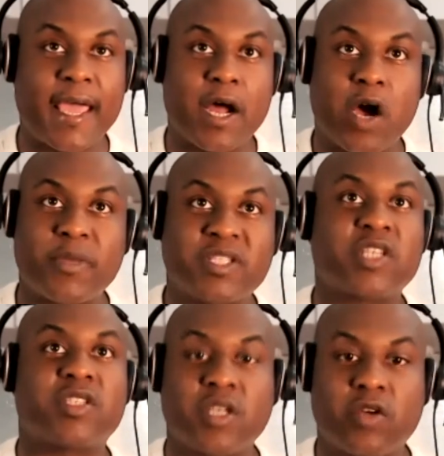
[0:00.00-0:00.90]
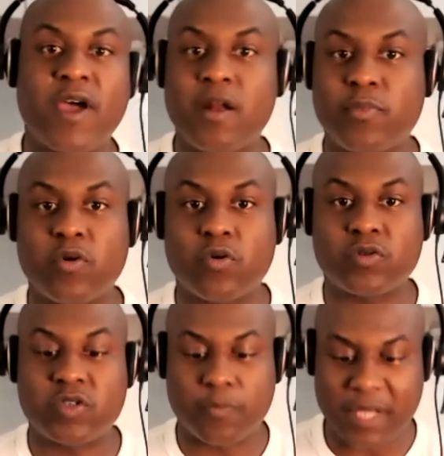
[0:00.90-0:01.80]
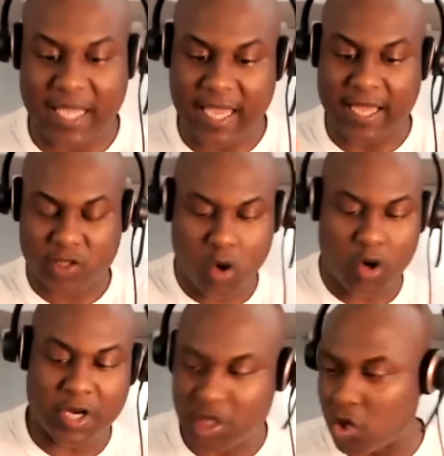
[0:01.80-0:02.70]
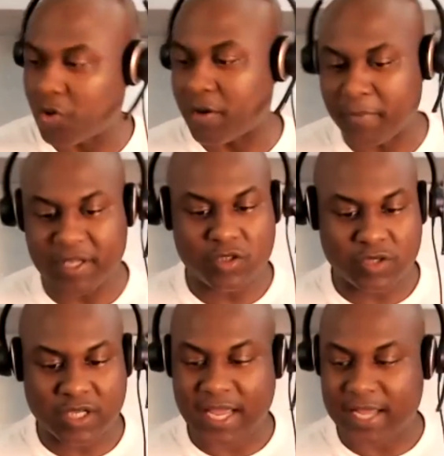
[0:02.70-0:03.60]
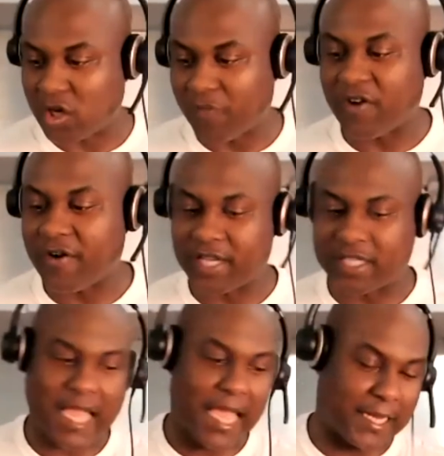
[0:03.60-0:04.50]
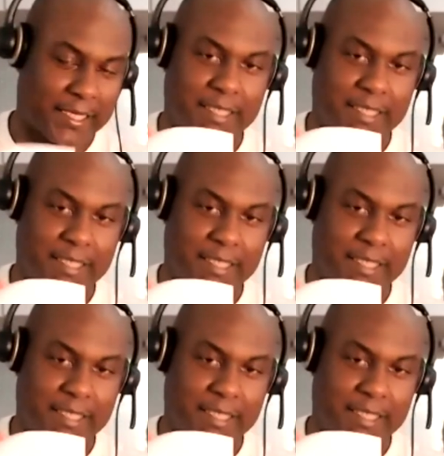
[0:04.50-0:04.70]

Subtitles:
It's just incredible to be here talking to you and to meet you today. So I'm very excited.